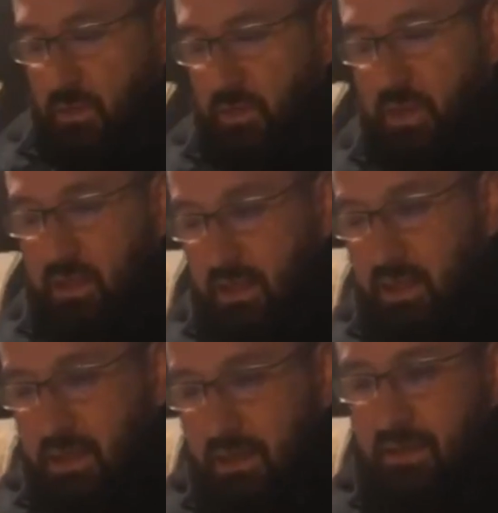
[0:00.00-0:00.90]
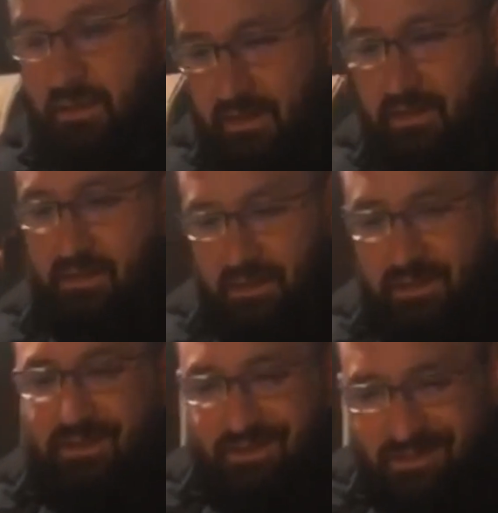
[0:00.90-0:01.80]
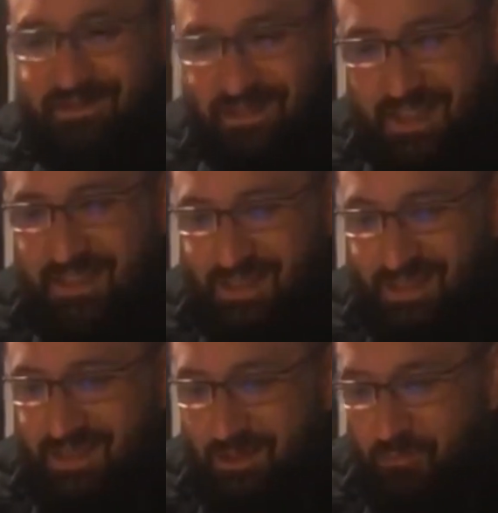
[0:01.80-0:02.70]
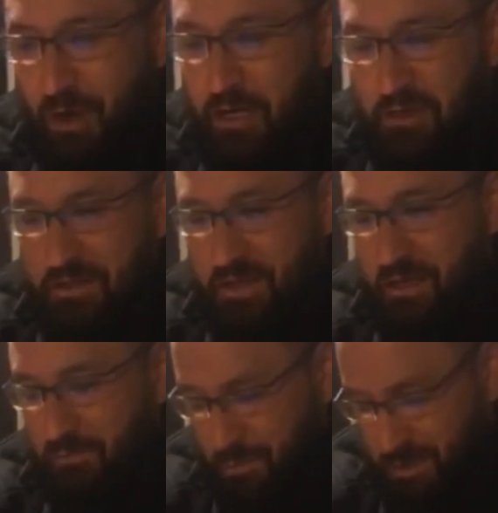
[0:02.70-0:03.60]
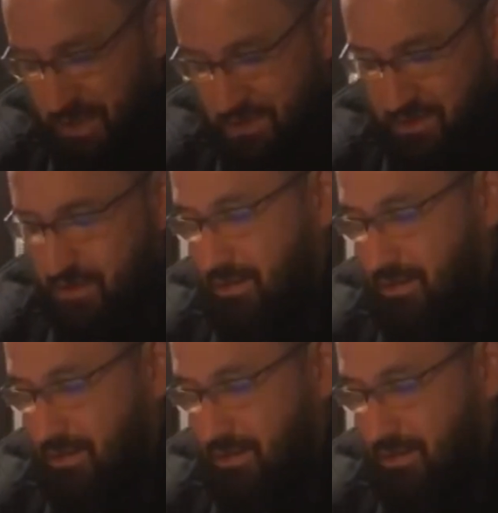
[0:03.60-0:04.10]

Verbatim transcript: but uh, it's regularly on the rotation.